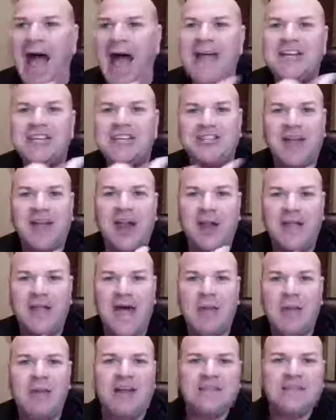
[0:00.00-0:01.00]
share
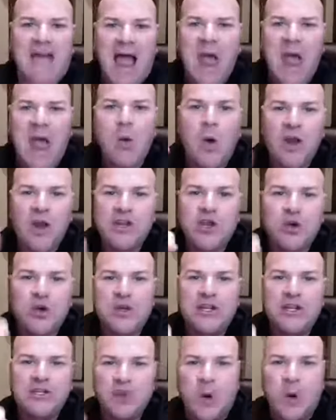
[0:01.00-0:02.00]
that because I want you to
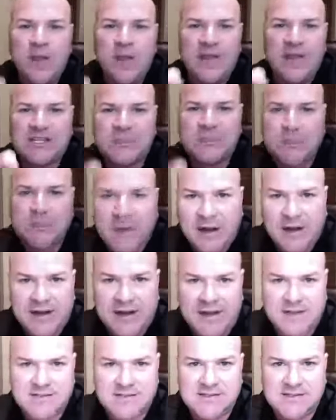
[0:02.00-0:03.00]
enjoy the
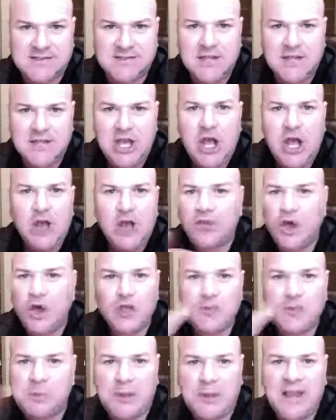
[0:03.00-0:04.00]
experience.
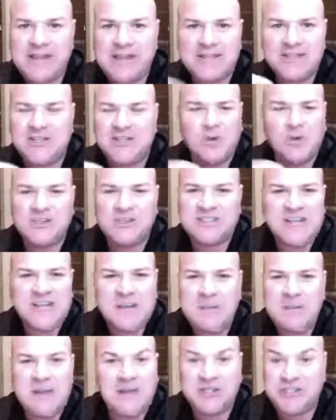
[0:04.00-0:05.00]
Those places don't
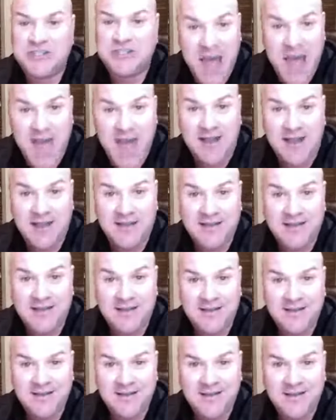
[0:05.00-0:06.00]
send me a check.
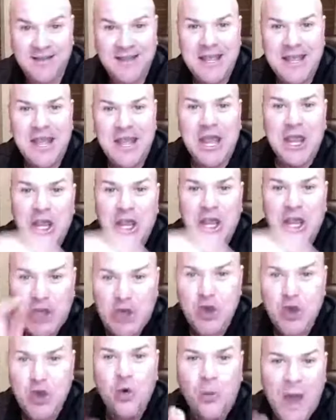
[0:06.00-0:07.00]

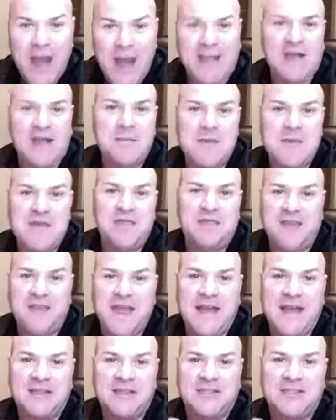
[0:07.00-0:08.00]
You recommend
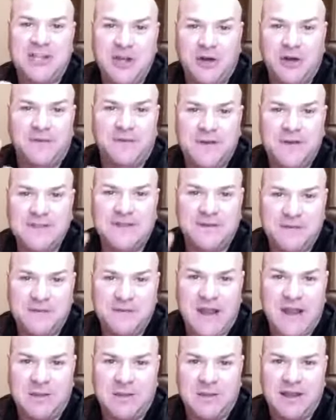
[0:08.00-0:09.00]
things to your friends and
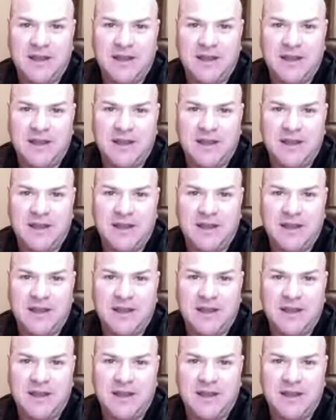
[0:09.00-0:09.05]
family.